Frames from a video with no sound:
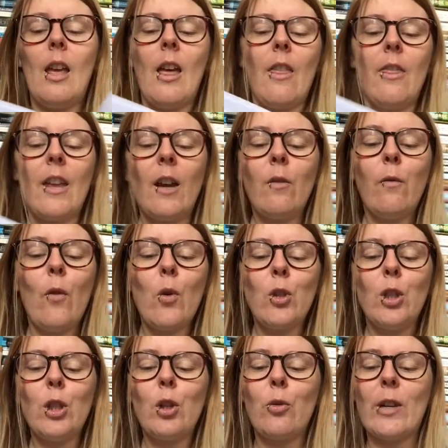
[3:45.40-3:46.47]
The
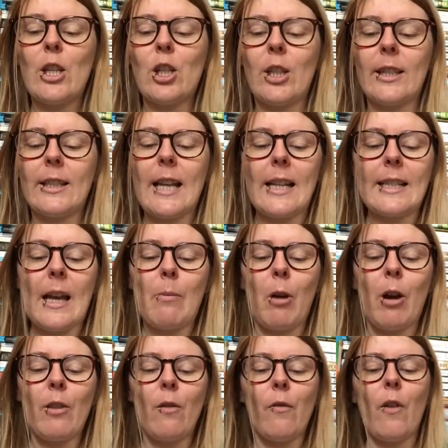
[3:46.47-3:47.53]
unfortunate creature sat down
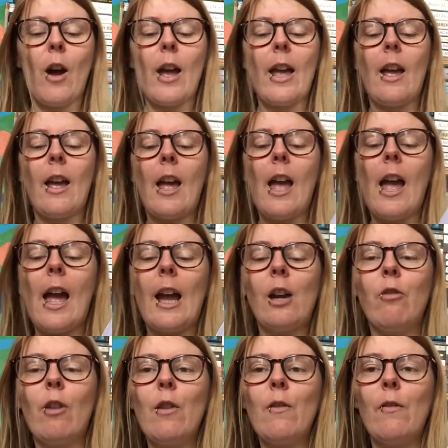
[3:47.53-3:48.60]
by the fire and
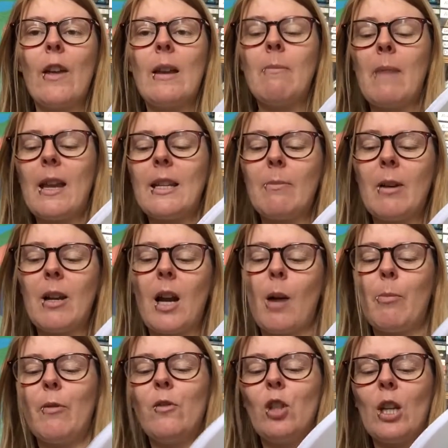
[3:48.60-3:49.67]
Crowfin made him a cup
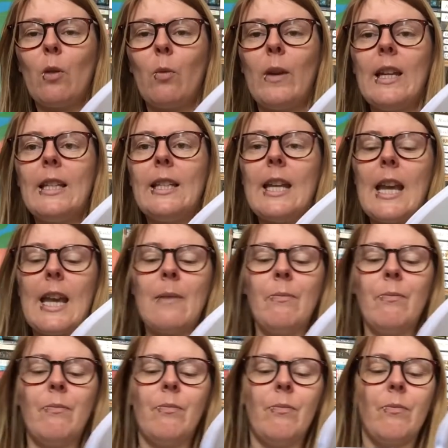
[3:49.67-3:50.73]
of chickweed tea.
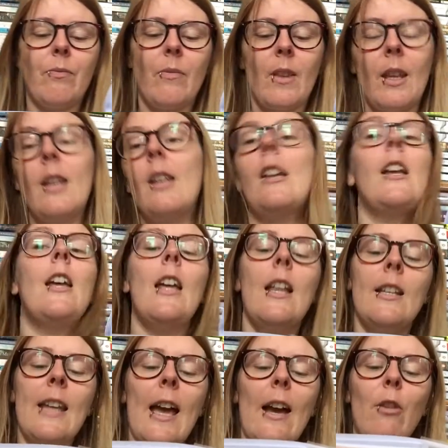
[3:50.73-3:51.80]

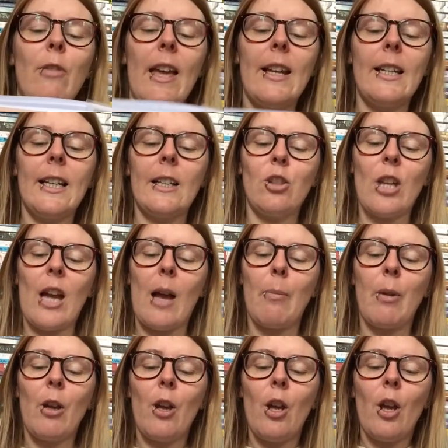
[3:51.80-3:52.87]
"Now then, little chap,
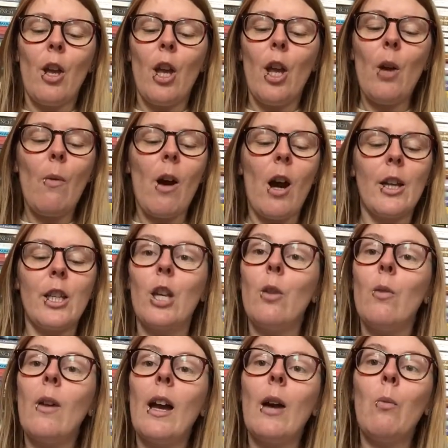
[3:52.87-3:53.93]
who are
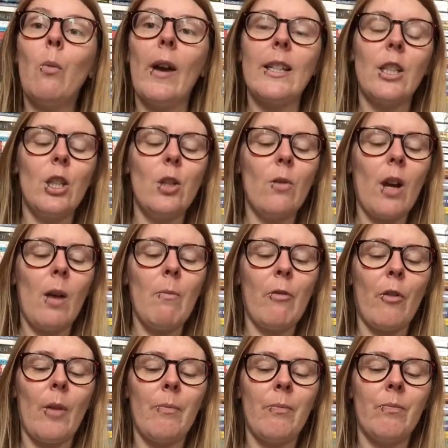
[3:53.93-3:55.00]
you and where do you come
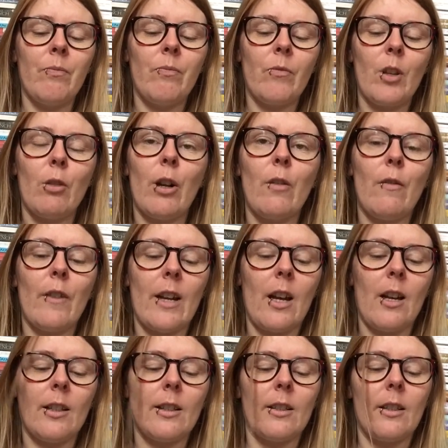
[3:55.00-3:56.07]
from?" Crowfin
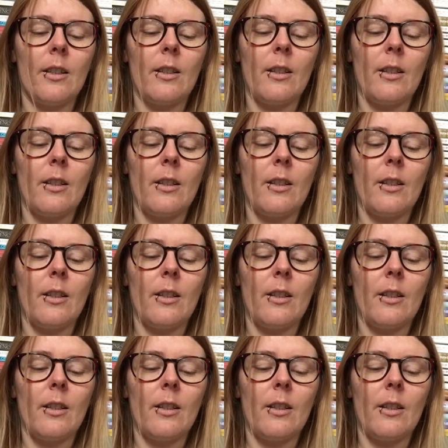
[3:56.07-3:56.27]
asked.